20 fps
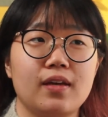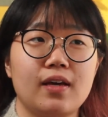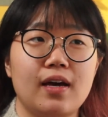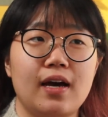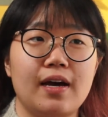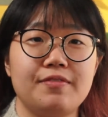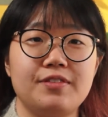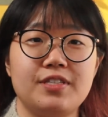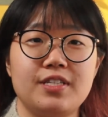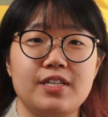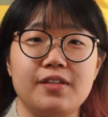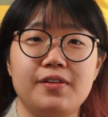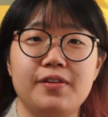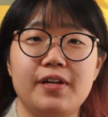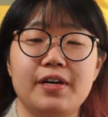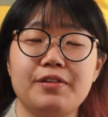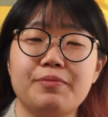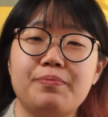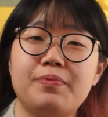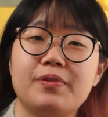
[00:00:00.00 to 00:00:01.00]
I've seen a
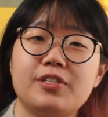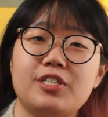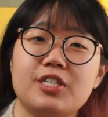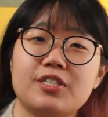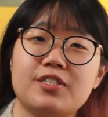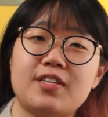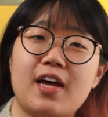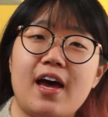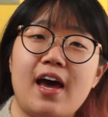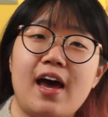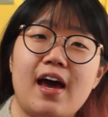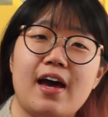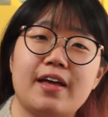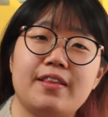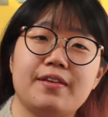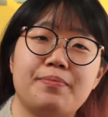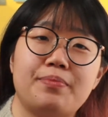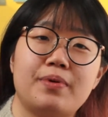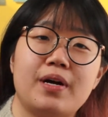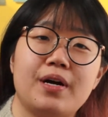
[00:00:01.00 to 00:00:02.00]
lot of projects that had
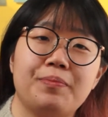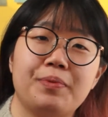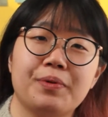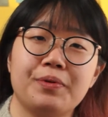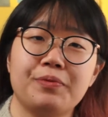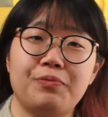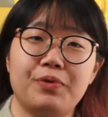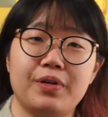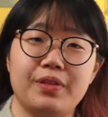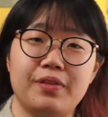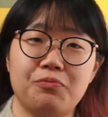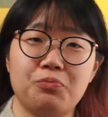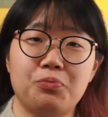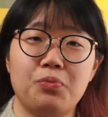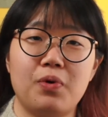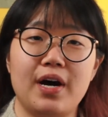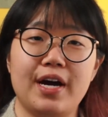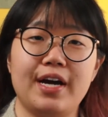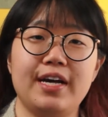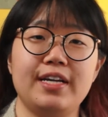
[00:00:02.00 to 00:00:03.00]
a problem with
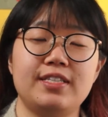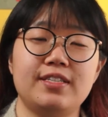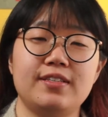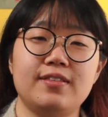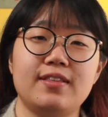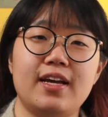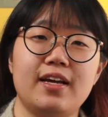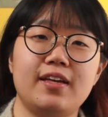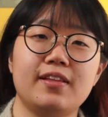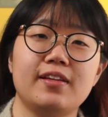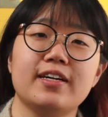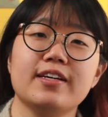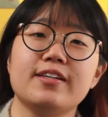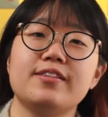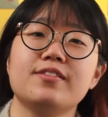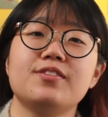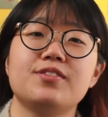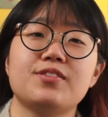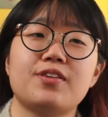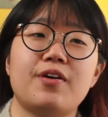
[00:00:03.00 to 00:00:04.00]
wide
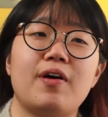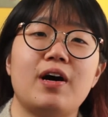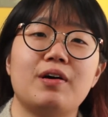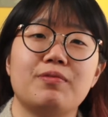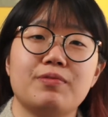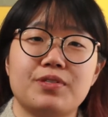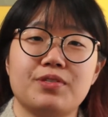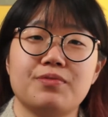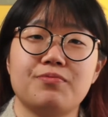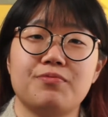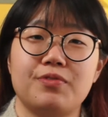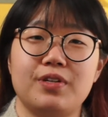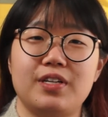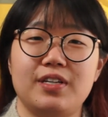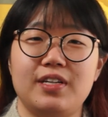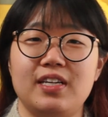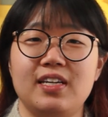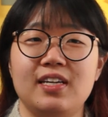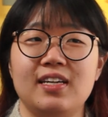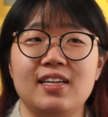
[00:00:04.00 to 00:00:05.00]
necklines, so I wasn't
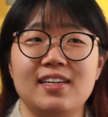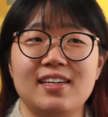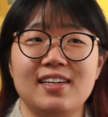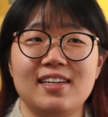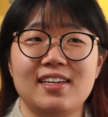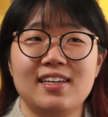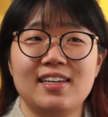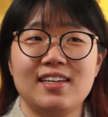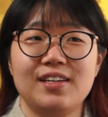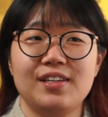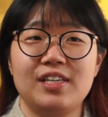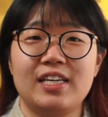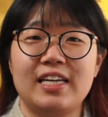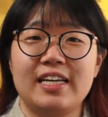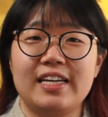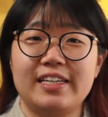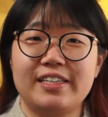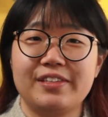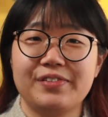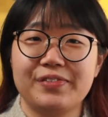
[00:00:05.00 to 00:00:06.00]
really
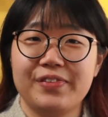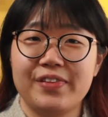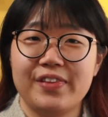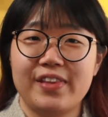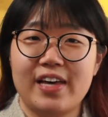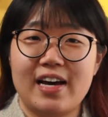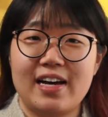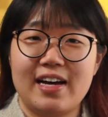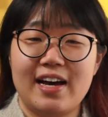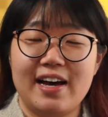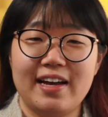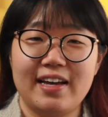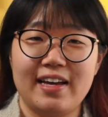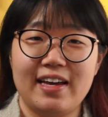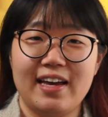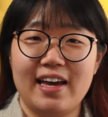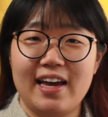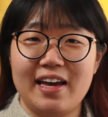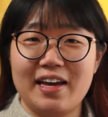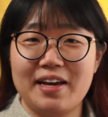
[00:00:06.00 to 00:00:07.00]
keen on
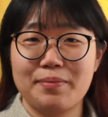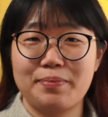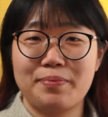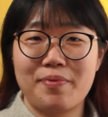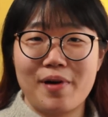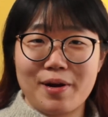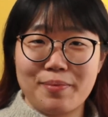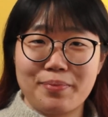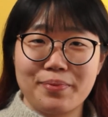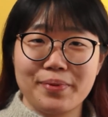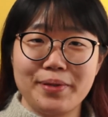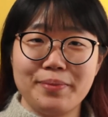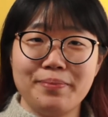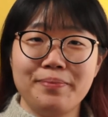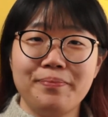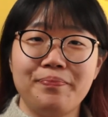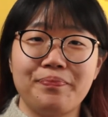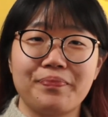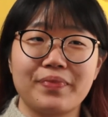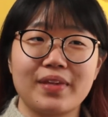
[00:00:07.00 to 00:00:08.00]
that problem.